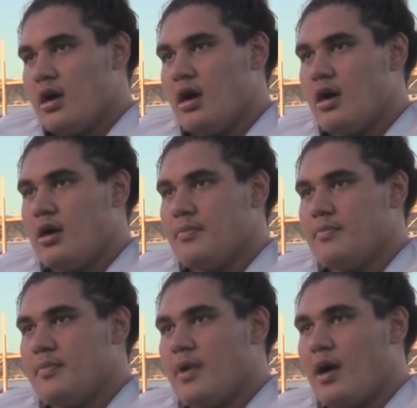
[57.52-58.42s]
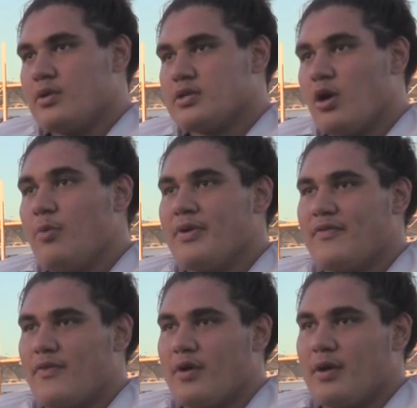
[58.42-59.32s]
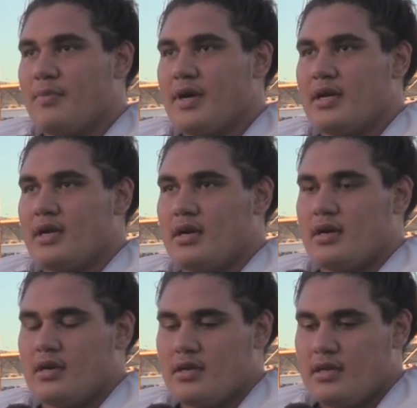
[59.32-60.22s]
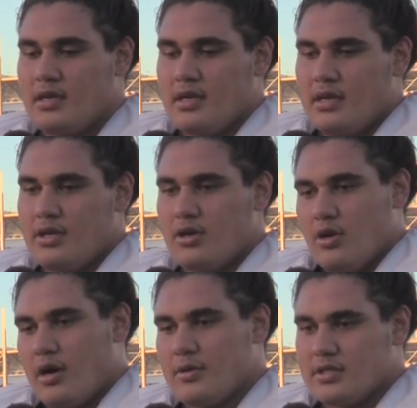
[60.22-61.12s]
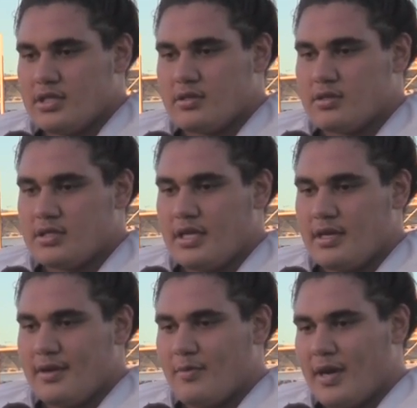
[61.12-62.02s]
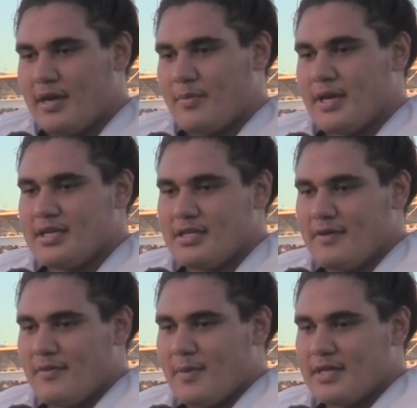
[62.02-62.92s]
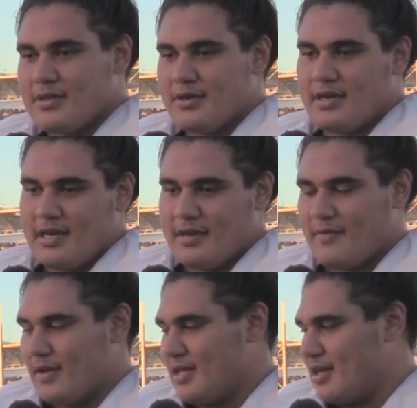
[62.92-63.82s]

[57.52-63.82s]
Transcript: I was hoping for it, but... You know, I was just sitting and waiting patiently for my turn, and it finally